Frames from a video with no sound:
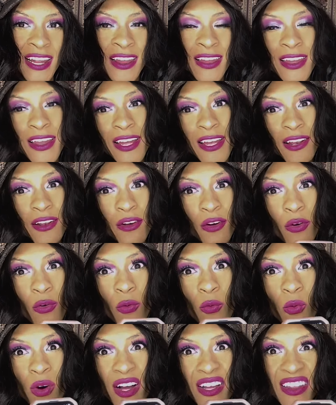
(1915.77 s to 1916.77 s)
then
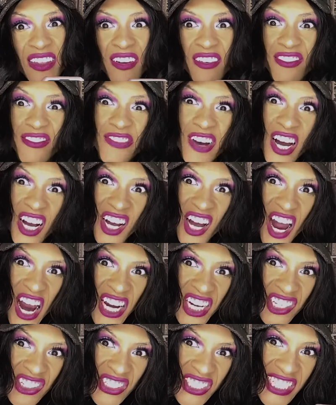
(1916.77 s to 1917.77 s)
what the fuck
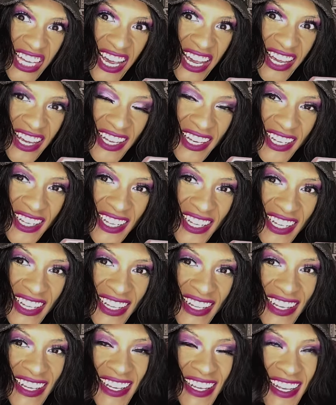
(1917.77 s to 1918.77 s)
are you saying?
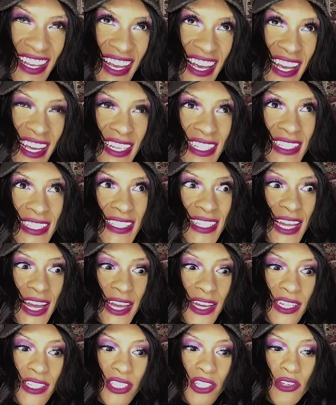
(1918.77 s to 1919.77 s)
And slay
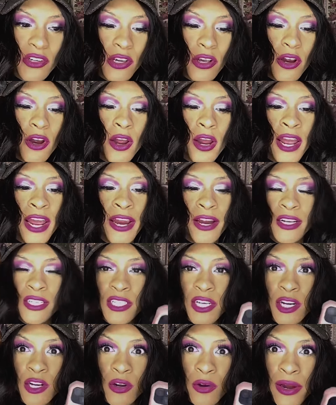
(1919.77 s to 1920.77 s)
until your hair
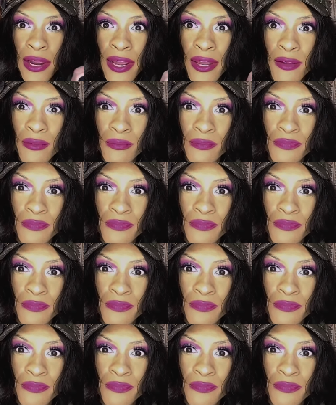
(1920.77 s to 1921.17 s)
turn gray.